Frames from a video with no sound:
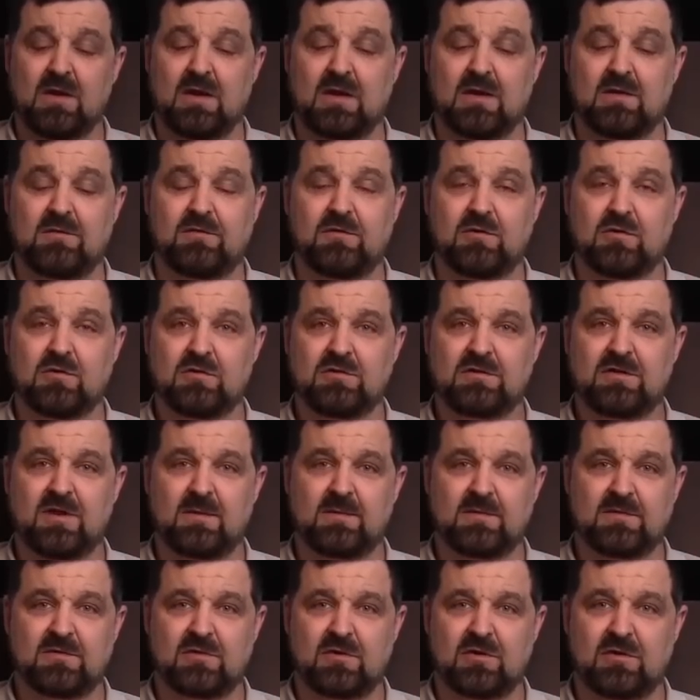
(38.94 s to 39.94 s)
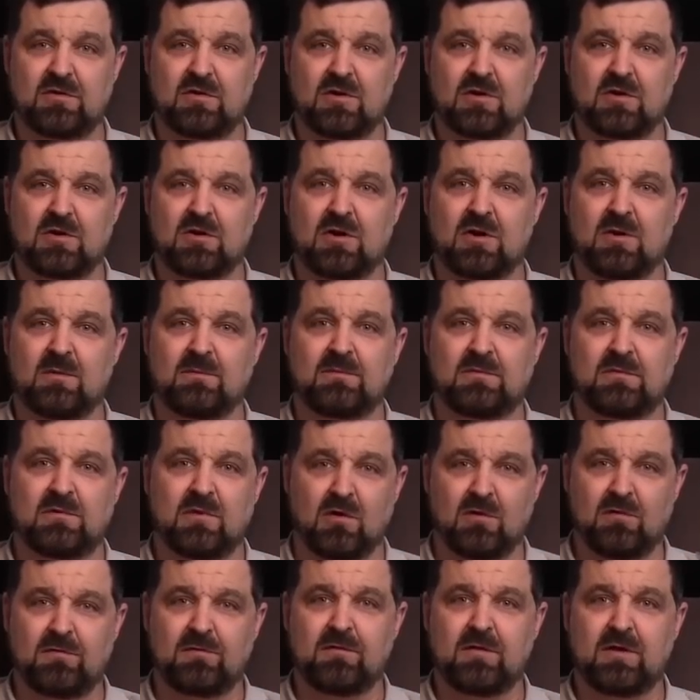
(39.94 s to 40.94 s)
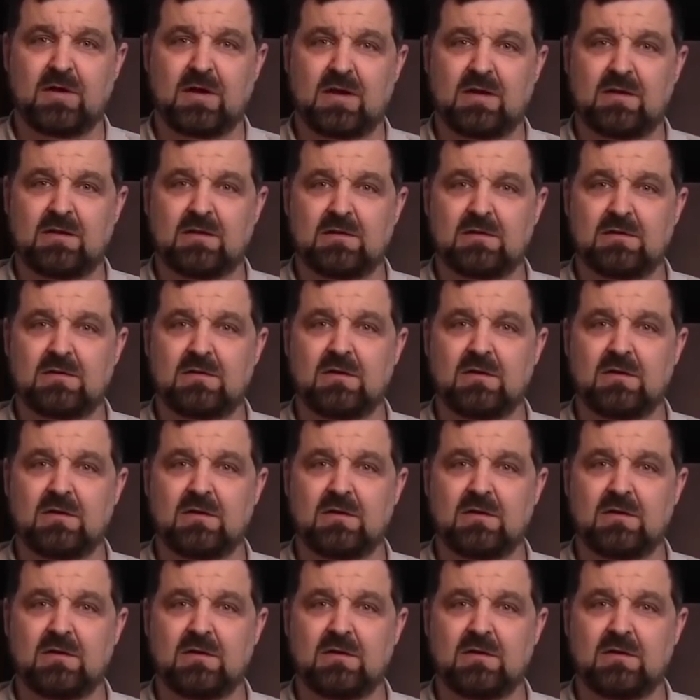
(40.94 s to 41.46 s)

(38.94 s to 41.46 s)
And if you use Amazon.com, don't forget